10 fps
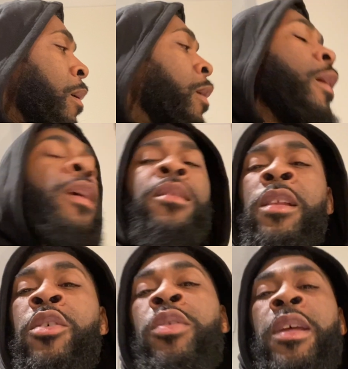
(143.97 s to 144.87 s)
He
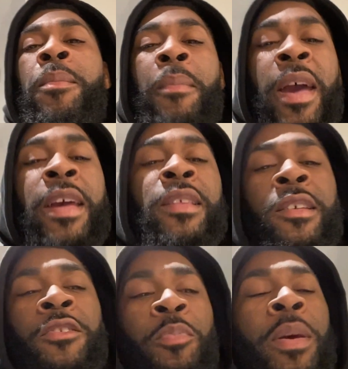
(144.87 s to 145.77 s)
literally made
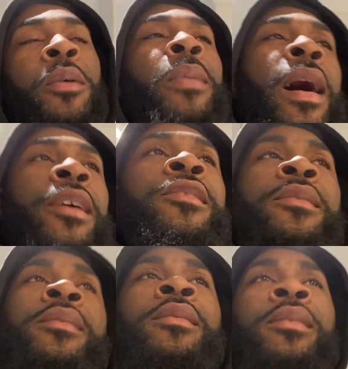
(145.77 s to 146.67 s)
this speaker box
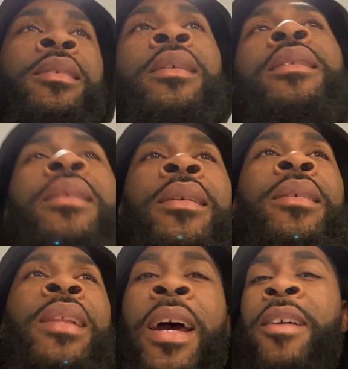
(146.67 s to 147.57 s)

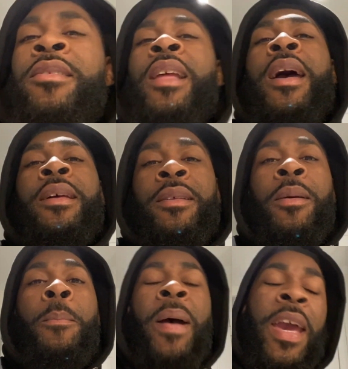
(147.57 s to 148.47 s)
last night,
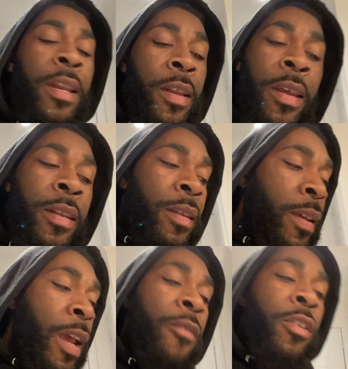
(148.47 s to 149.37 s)
painted it,
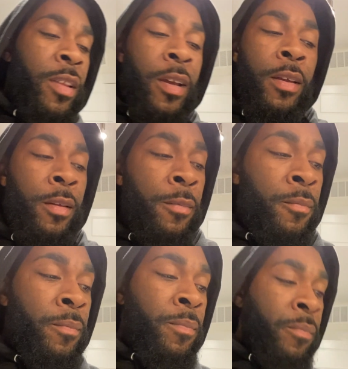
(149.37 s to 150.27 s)
everything.
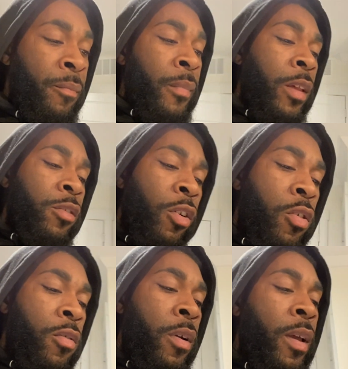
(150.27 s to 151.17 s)

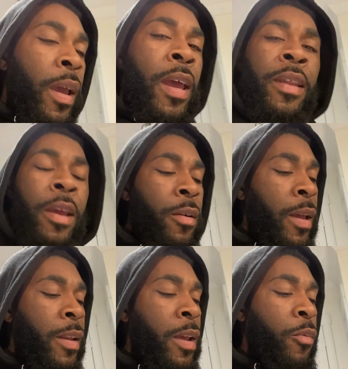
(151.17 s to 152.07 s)
So, and
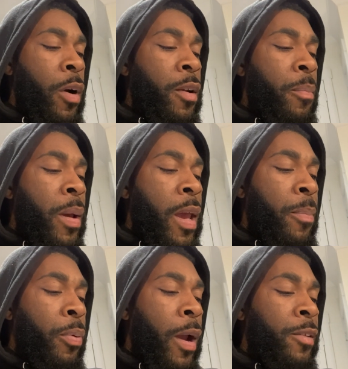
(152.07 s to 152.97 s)
it wasn't a
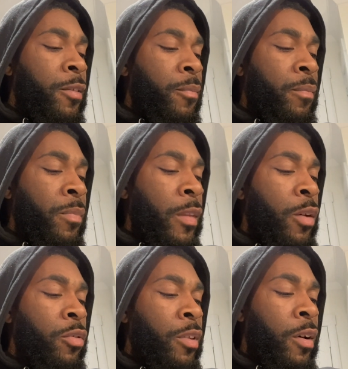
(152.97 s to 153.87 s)
bad price. It
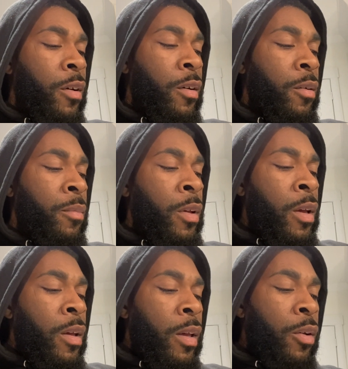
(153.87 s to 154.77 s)
was
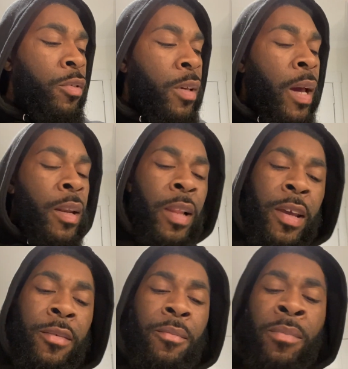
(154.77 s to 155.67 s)
a kind of
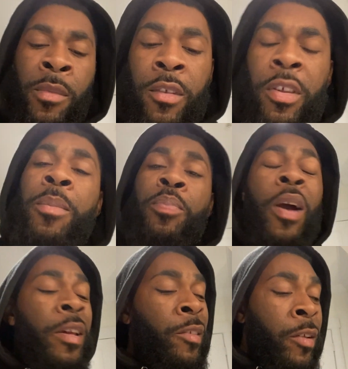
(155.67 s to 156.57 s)
like cheap
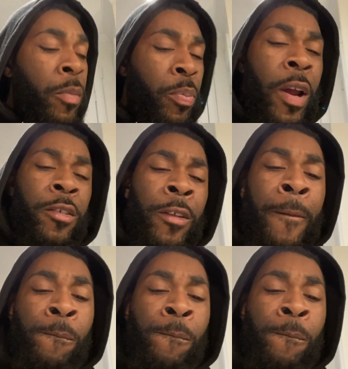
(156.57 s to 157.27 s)
price, good price.